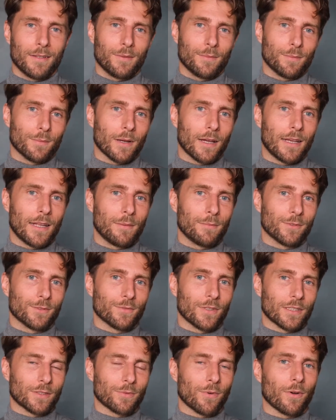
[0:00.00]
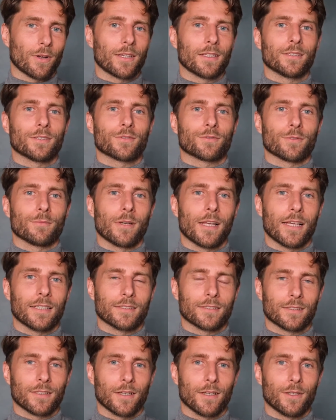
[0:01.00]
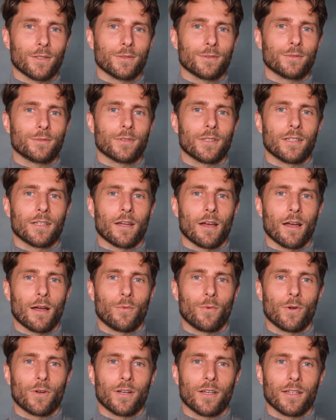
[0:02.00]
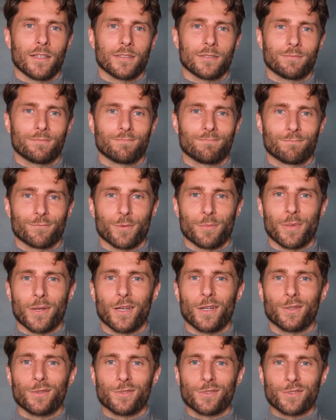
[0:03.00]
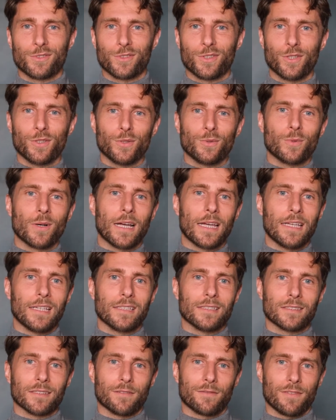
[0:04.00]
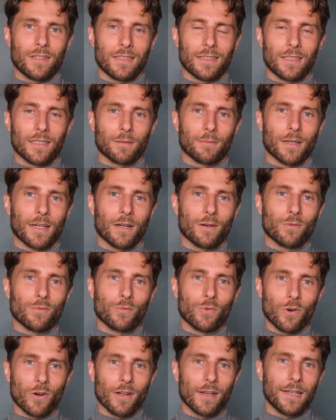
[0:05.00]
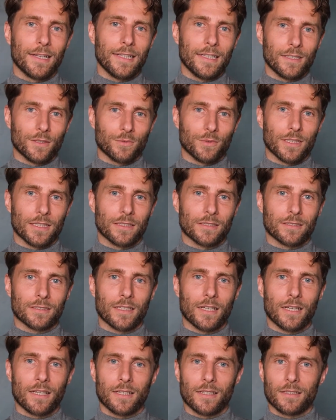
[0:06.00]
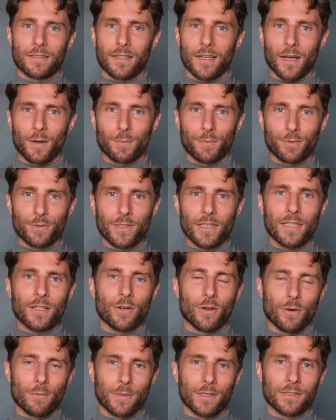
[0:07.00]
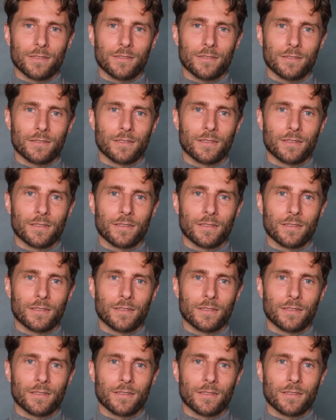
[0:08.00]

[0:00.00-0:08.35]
My name is Rich Watkins from Let's Go, and I want to propose 2 ways of thinking about what a leader is that are pretty common,